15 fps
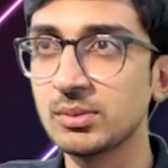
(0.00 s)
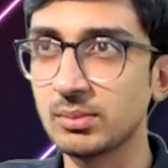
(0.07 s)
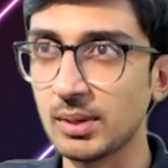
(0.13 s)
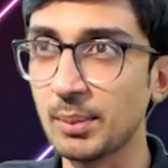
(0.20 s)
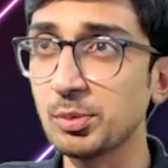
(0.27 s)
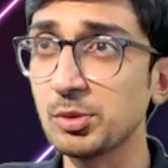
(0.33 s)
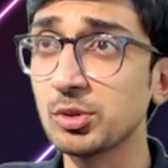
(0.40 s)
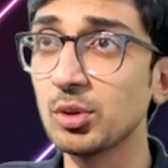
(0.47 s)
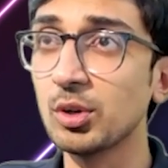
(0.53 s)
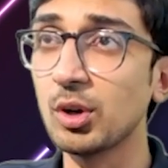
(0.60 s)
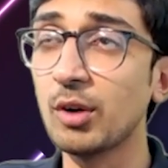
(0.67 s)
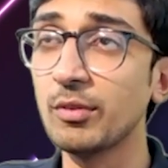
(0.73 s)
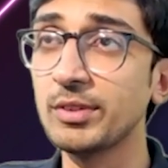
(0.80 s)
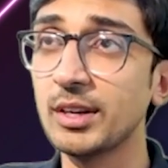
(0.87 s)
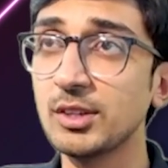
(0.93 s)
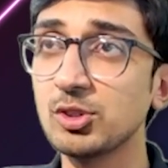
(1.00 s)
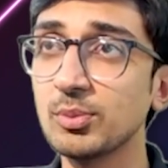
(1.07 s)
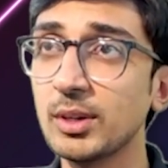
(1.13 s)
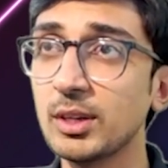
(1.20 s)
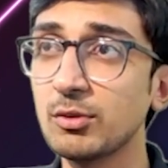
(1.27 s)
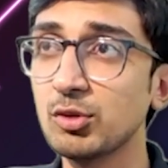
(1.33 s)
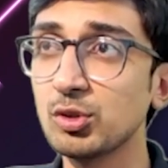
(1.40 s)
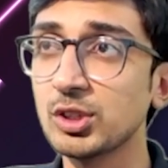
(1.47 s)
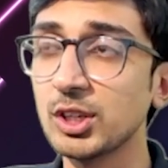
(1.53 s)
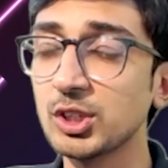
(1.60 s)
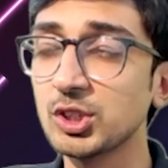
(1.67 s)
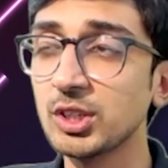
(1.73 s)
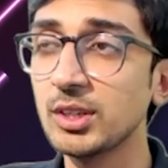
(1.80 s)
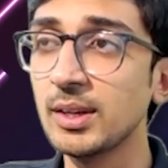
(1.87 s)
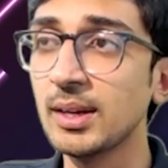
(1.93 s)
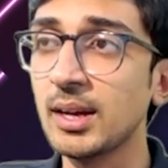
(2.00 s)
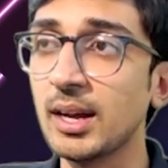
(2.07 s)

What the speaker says: episode of the resume review session.